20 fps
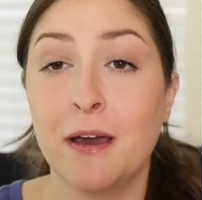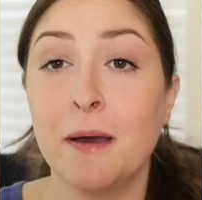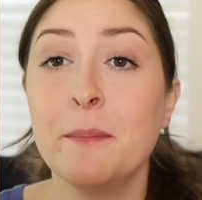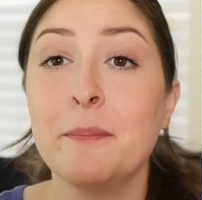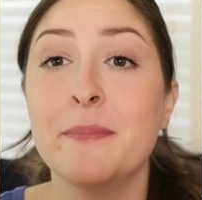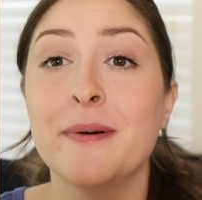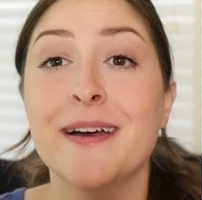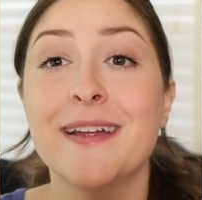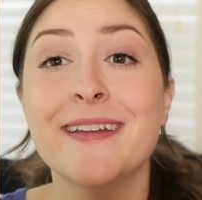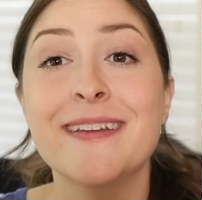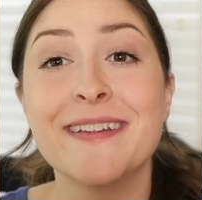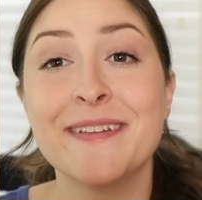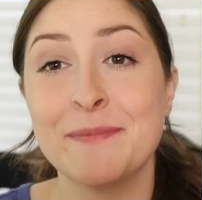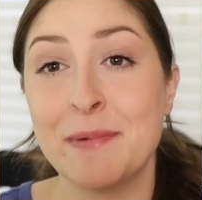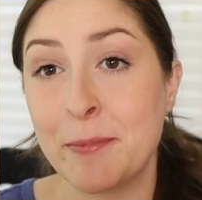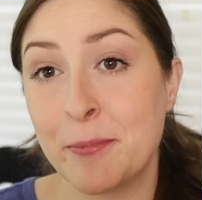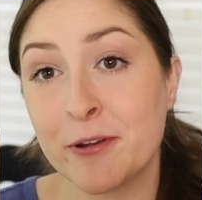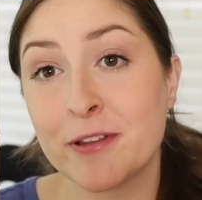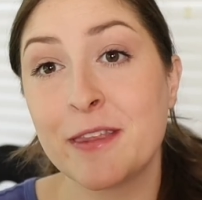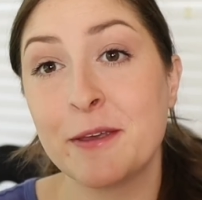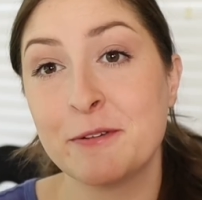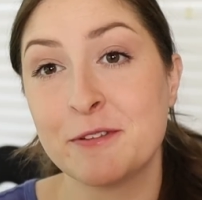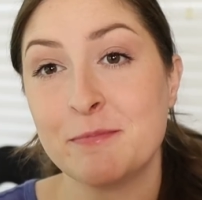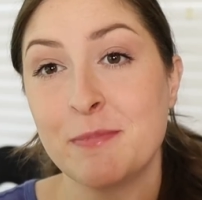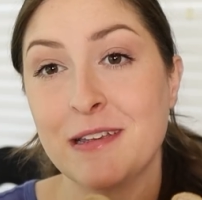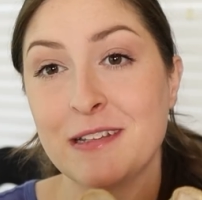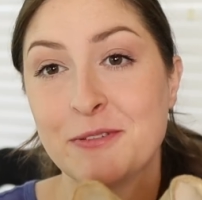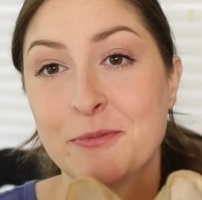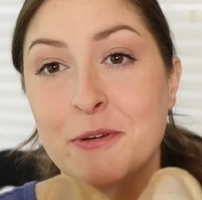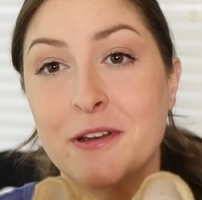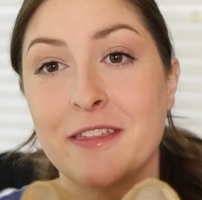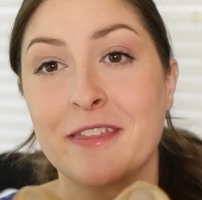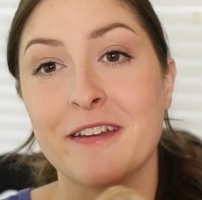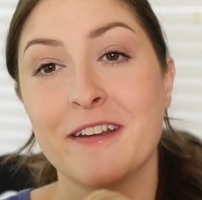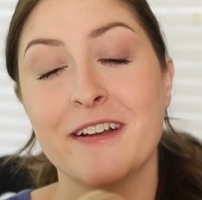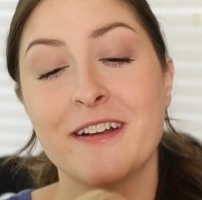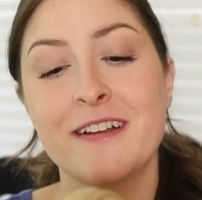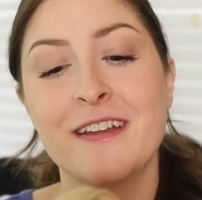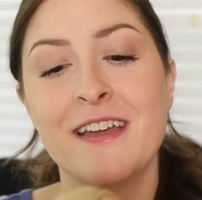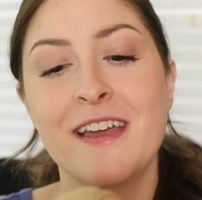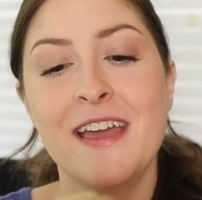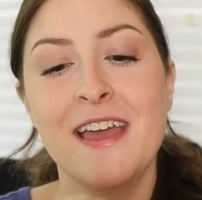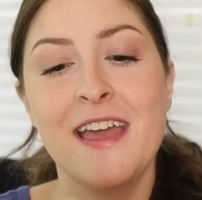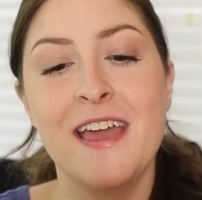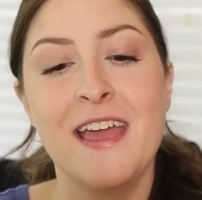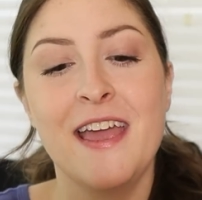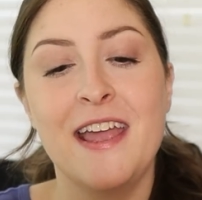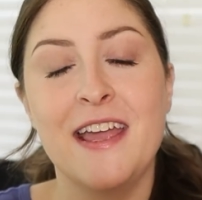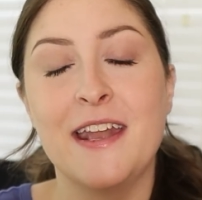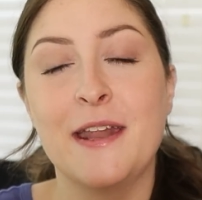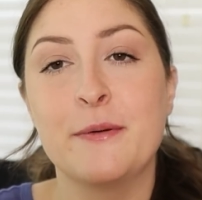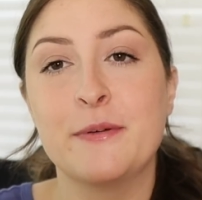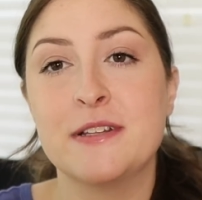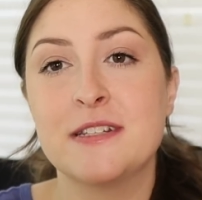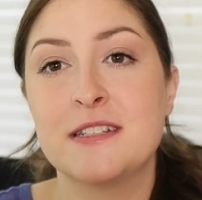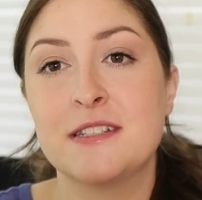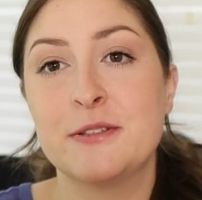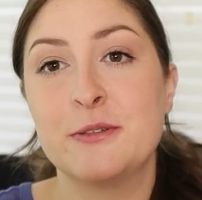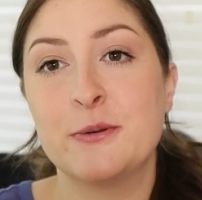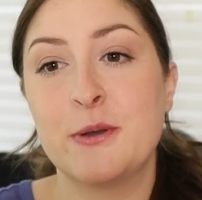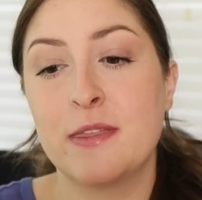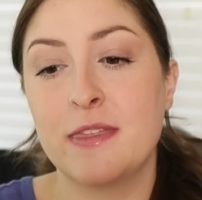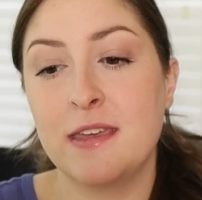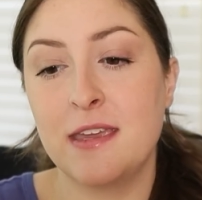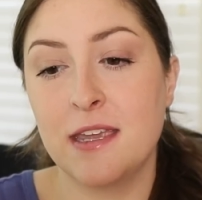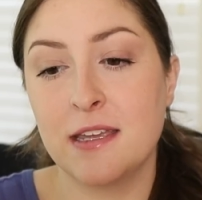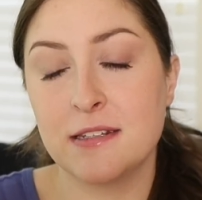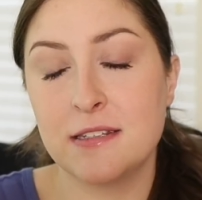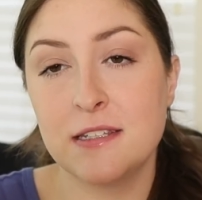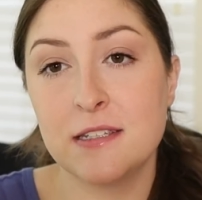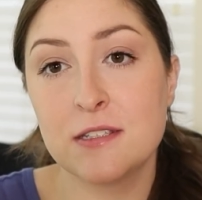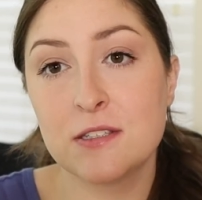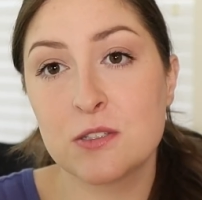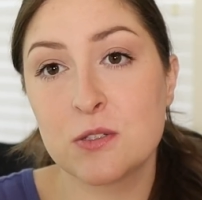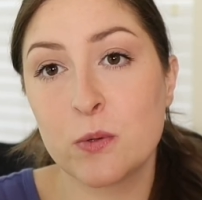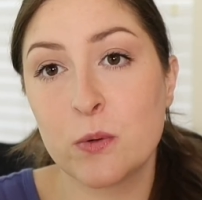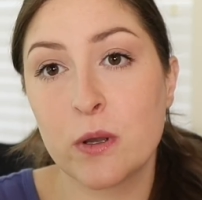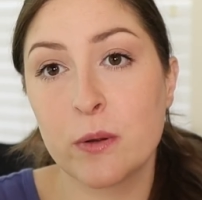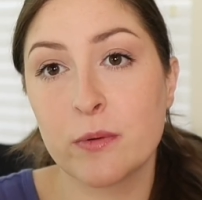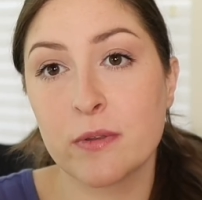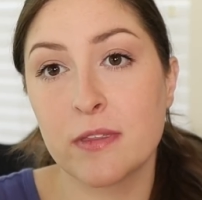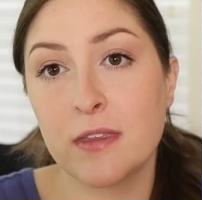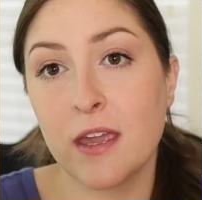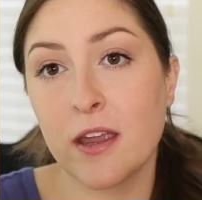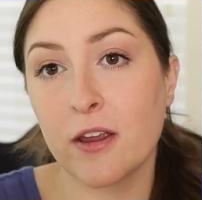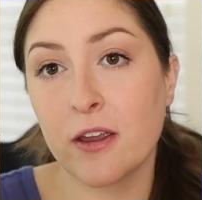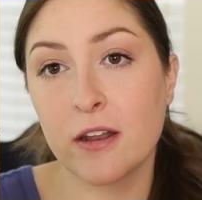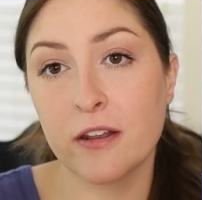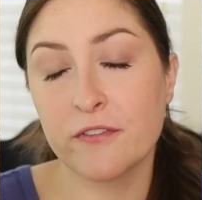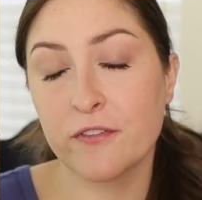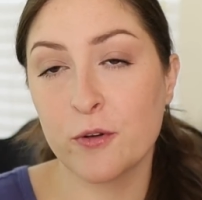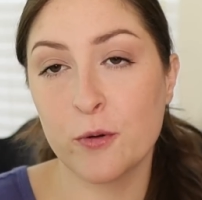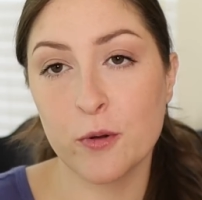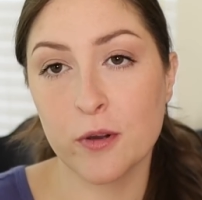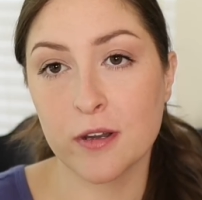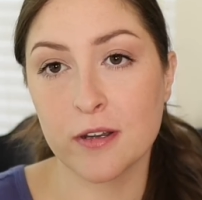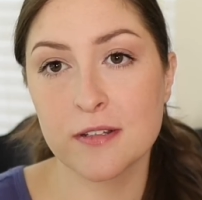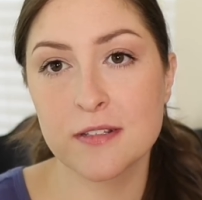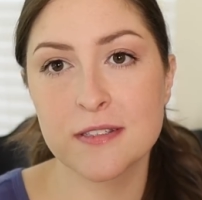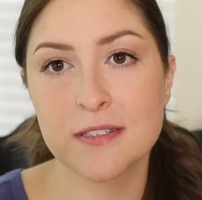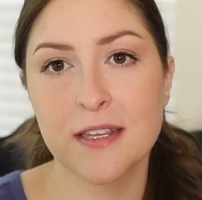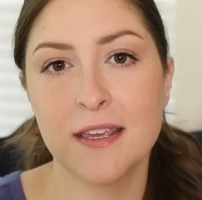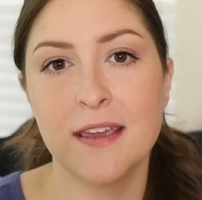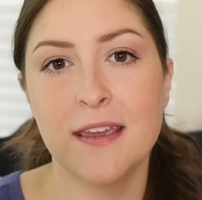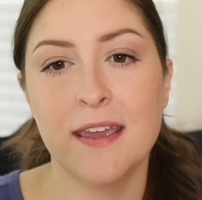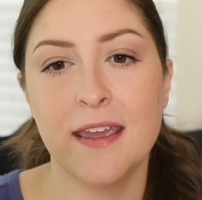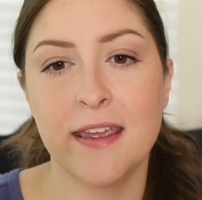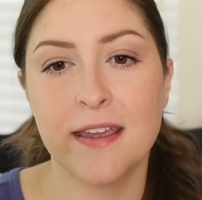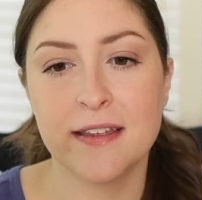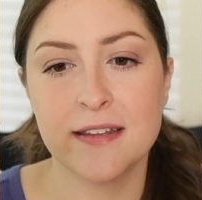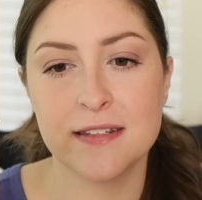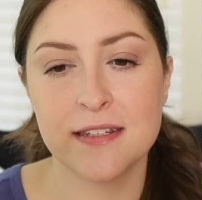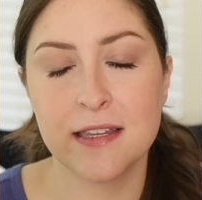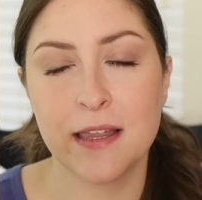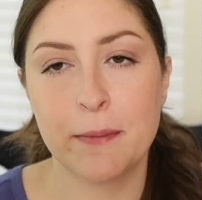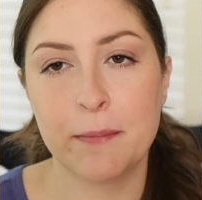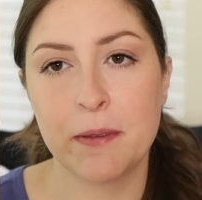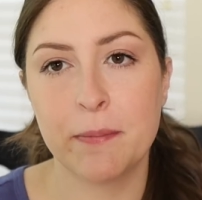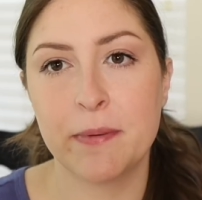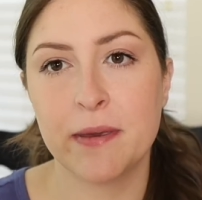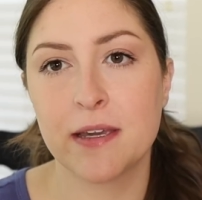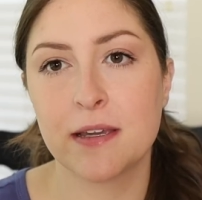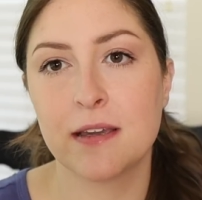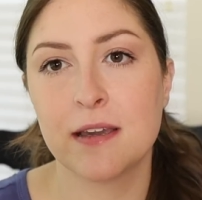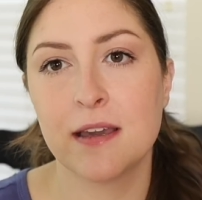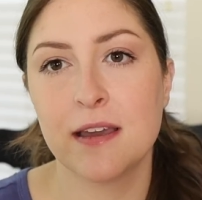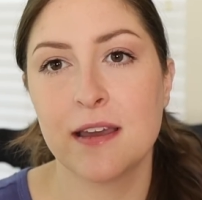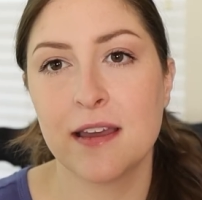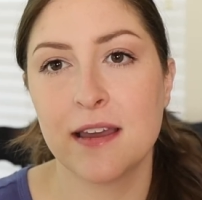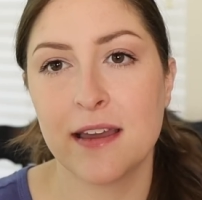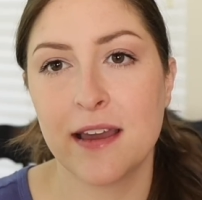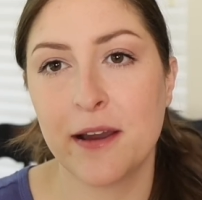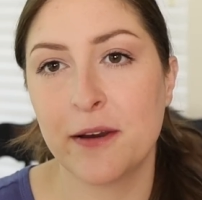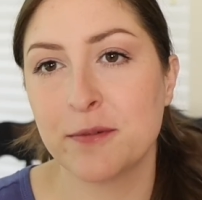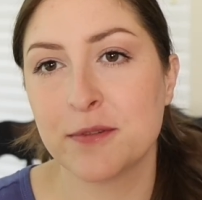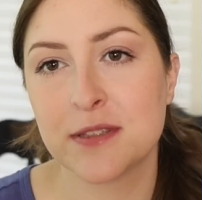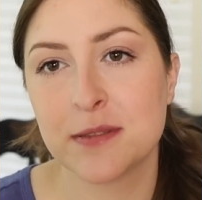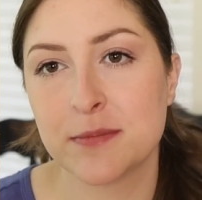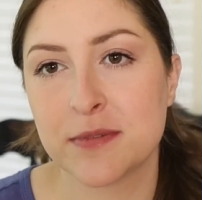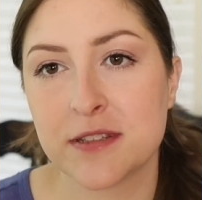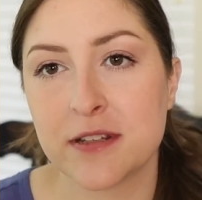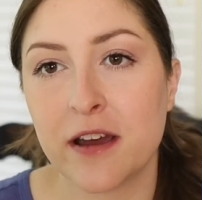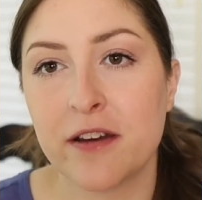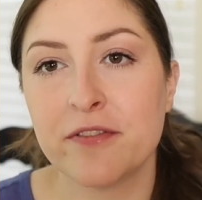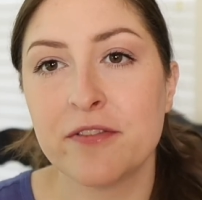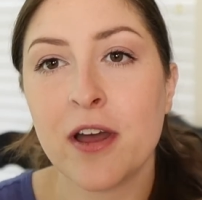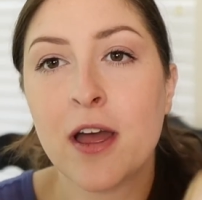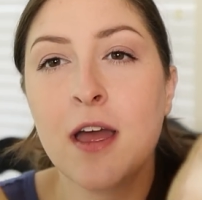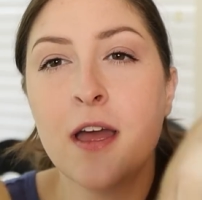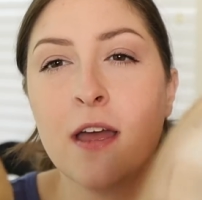up, but my birthday was May 23rd, and I went to the antique store with Garrett, of course, and he let me pick out some stuff.